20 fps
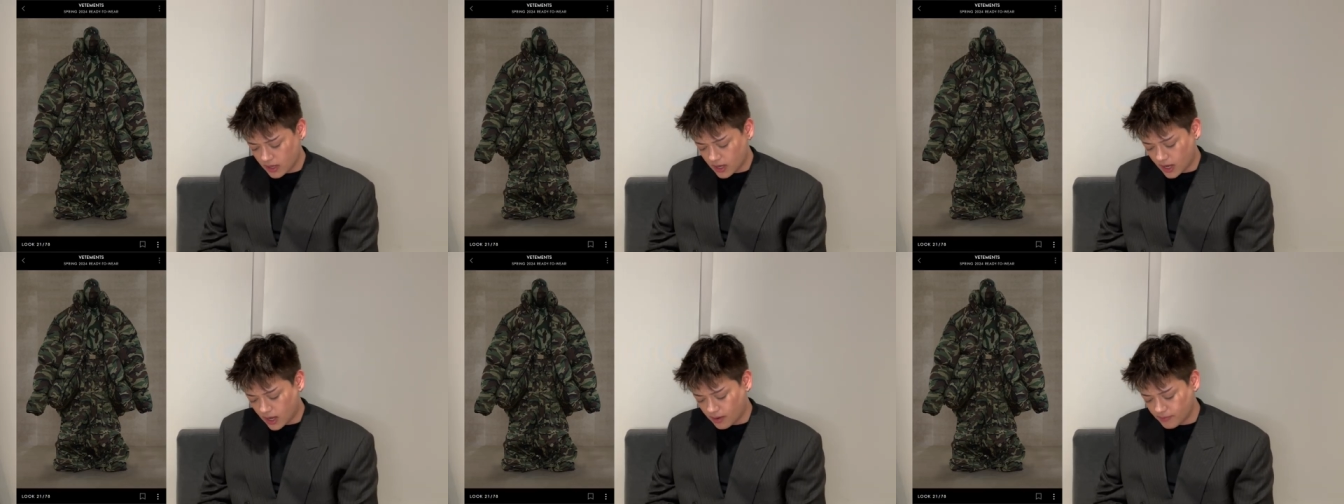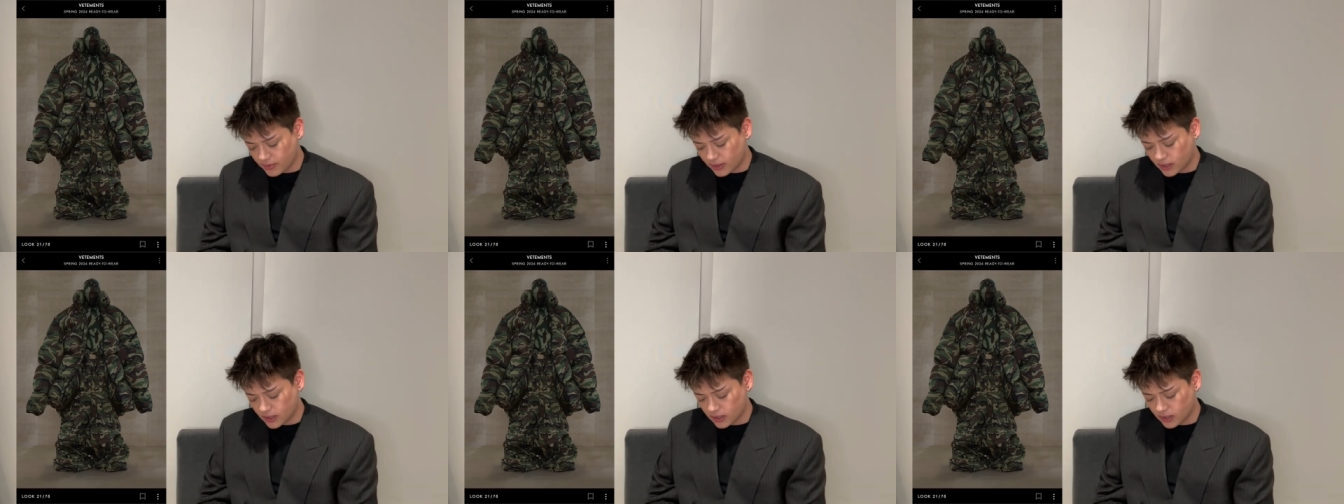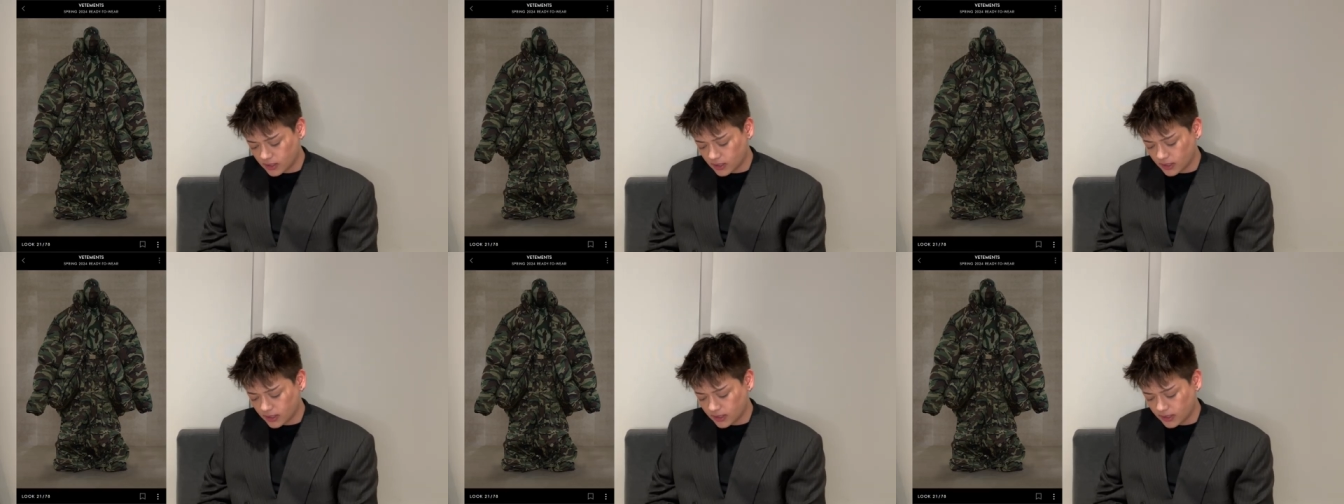I
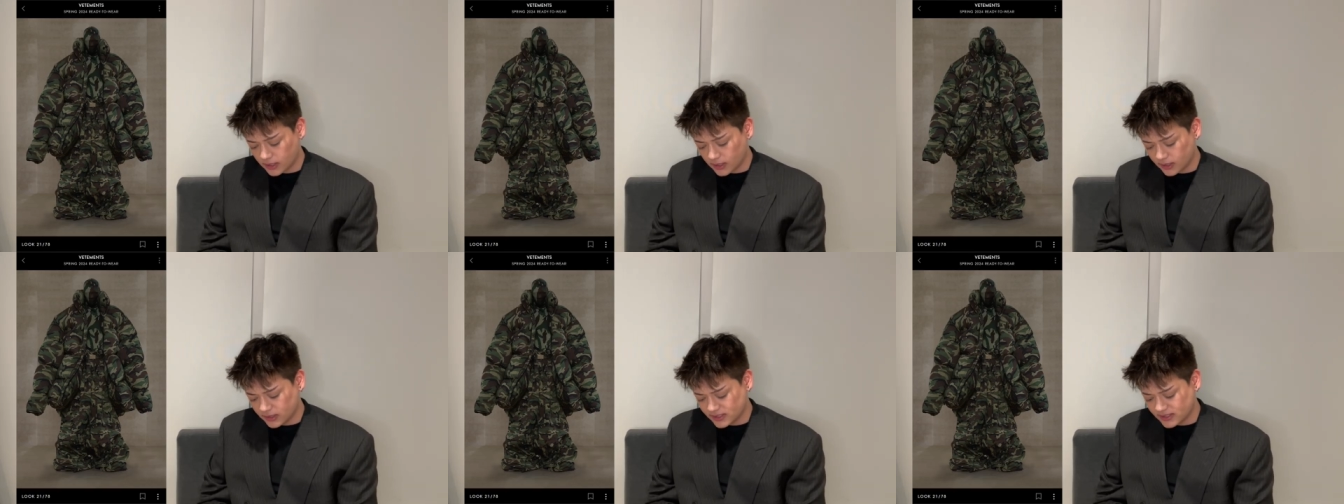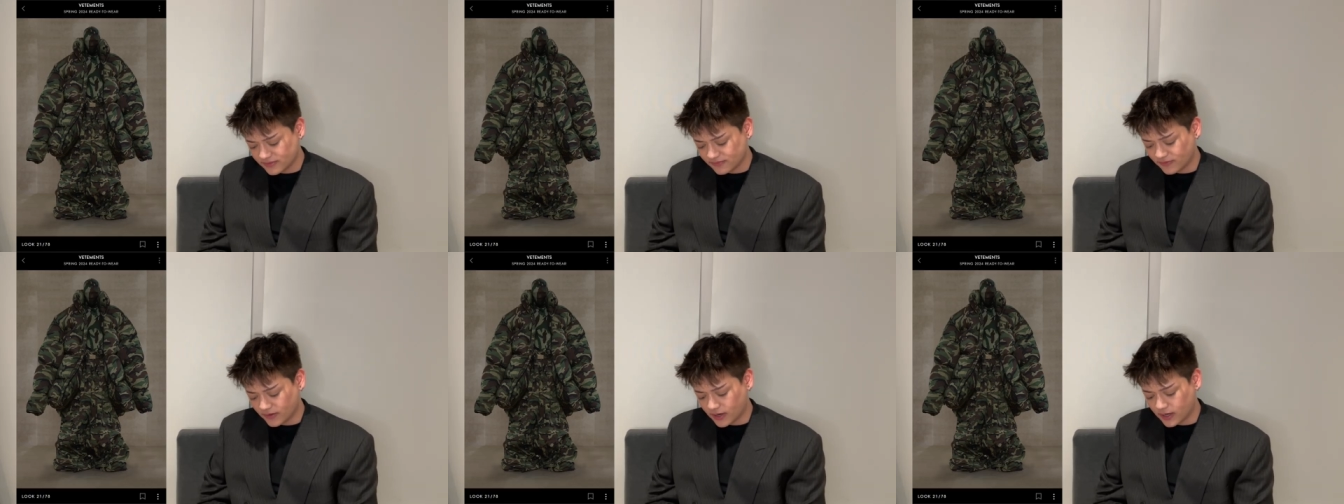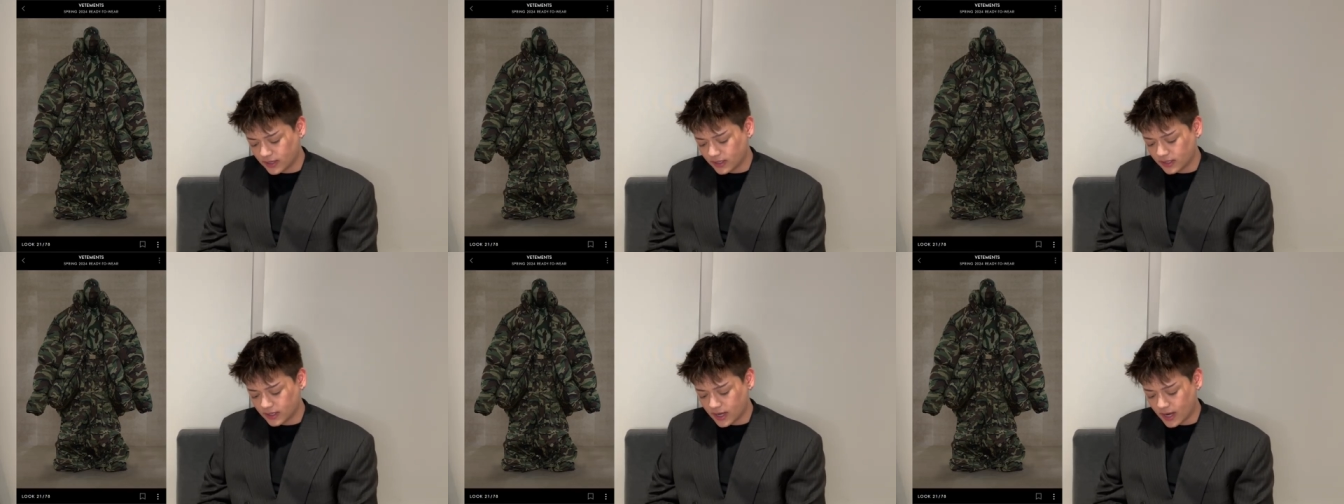mean, it's
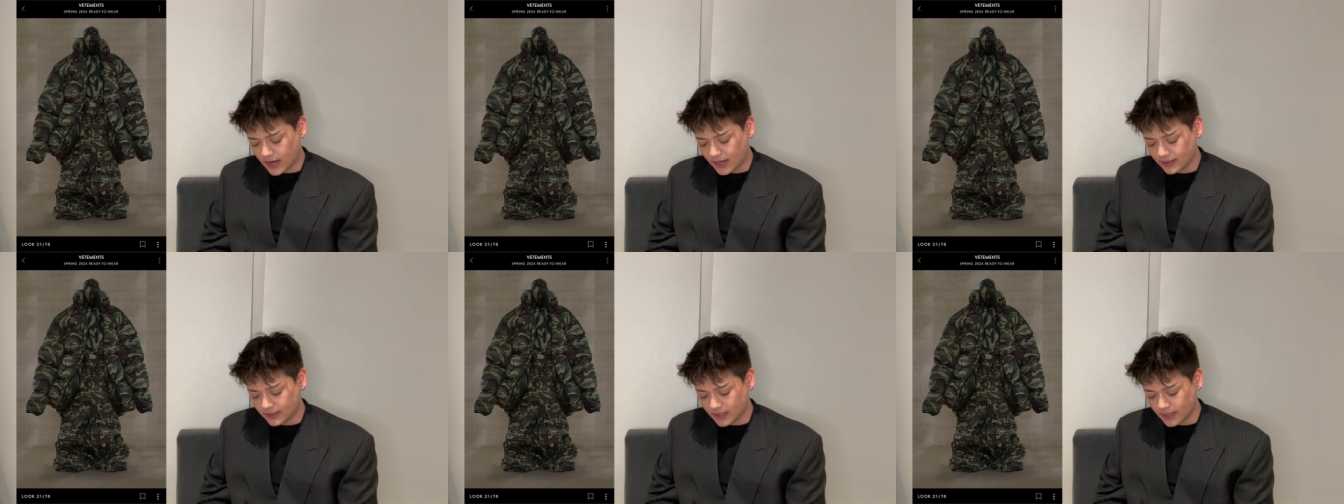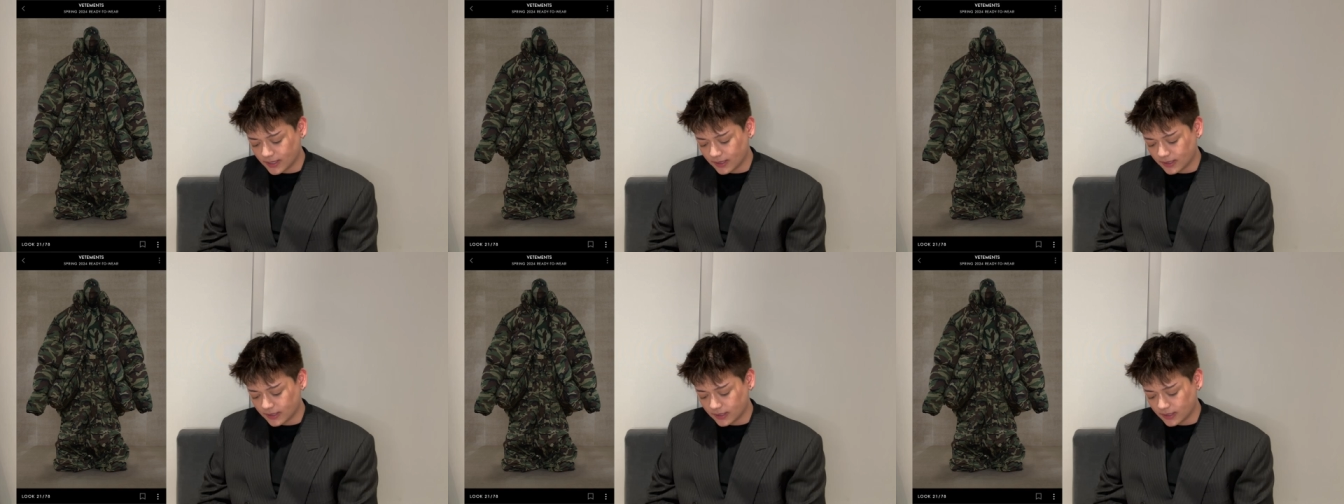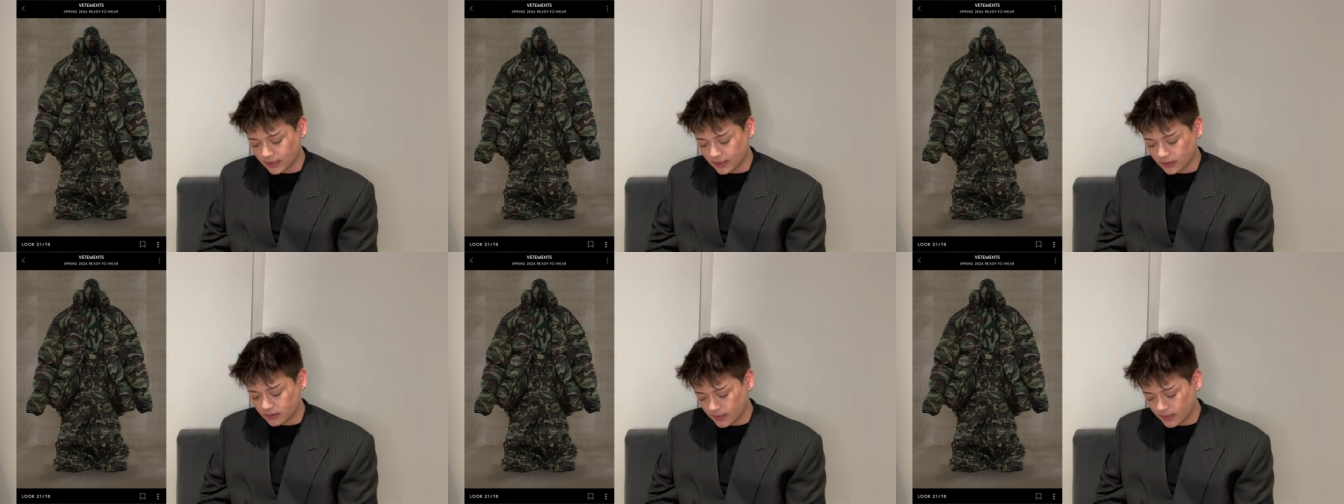fun. I like it.